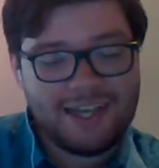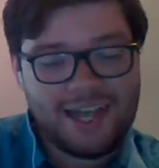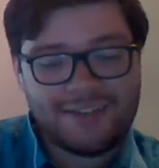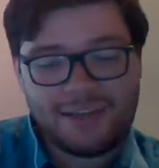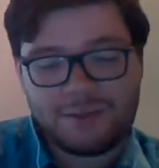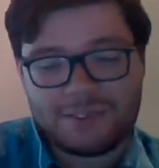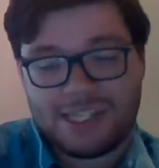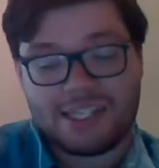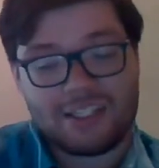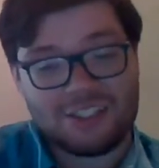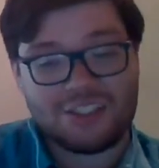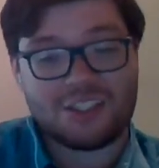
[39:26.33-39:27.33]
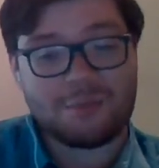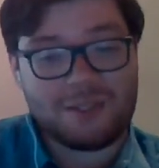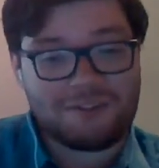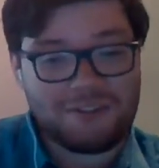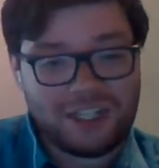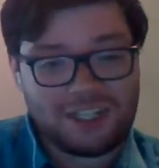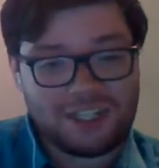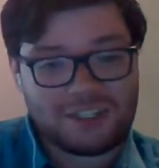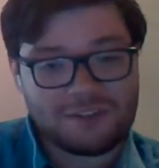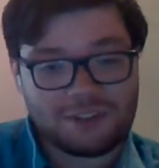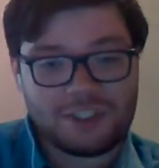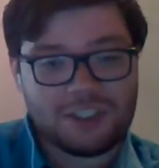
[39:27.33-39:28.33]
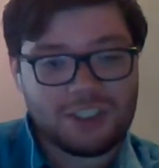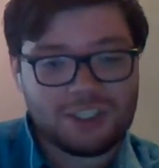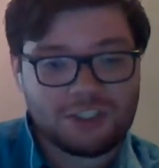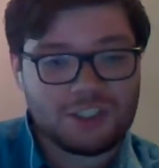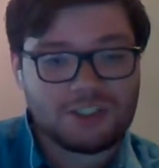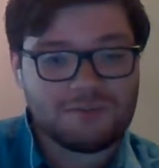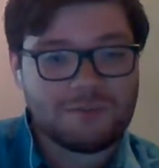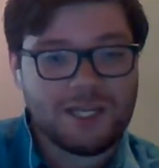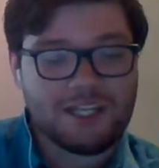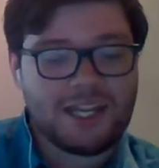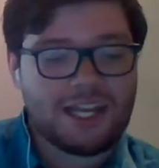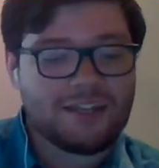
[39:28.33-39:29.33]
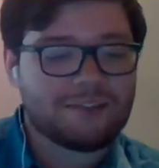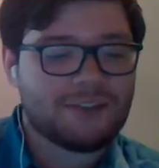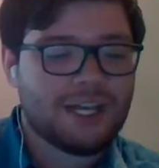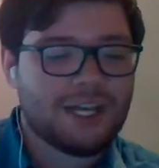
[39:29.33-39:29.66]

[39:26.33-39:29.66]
And that was like a legitimate fear for a good chunk of my life.